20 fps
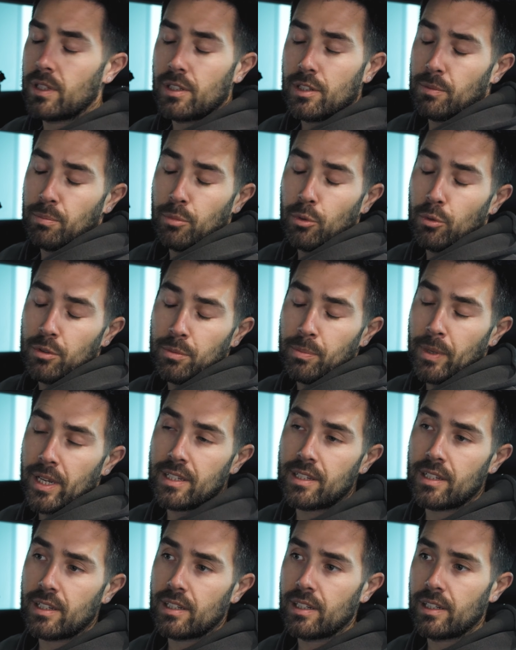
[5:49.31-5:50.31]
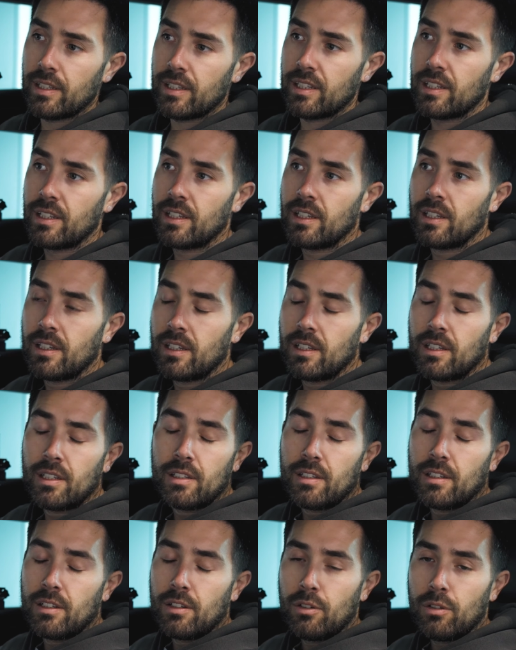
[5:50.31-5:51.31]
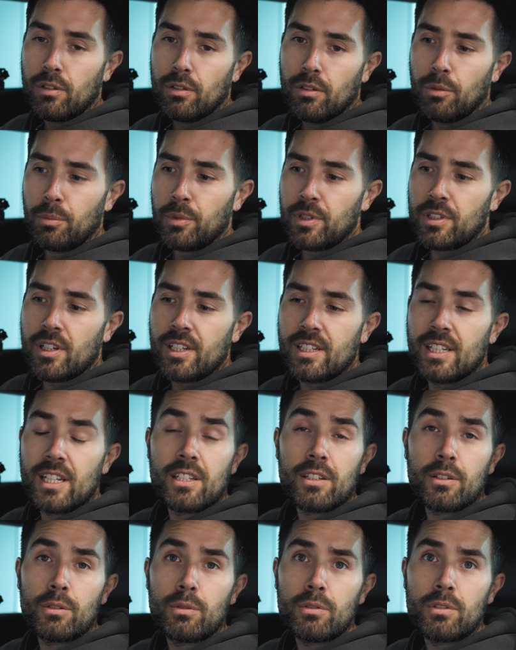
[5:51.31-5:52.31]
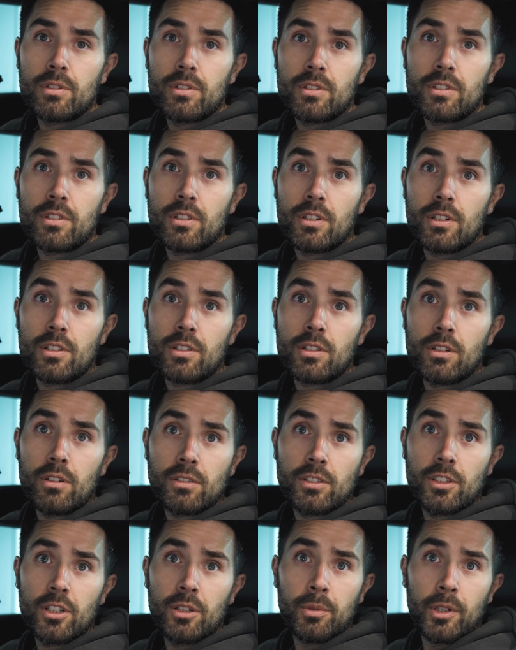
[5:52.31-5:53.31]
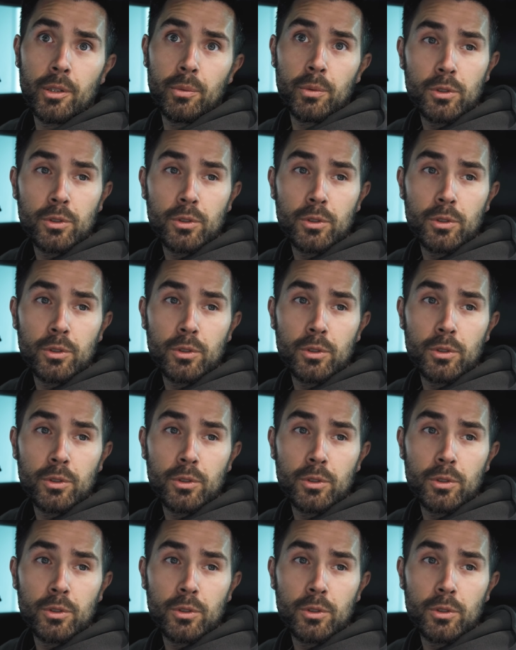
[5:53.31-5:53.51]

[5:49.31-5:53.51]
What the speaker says: spools basically almost identical to the stock turbo.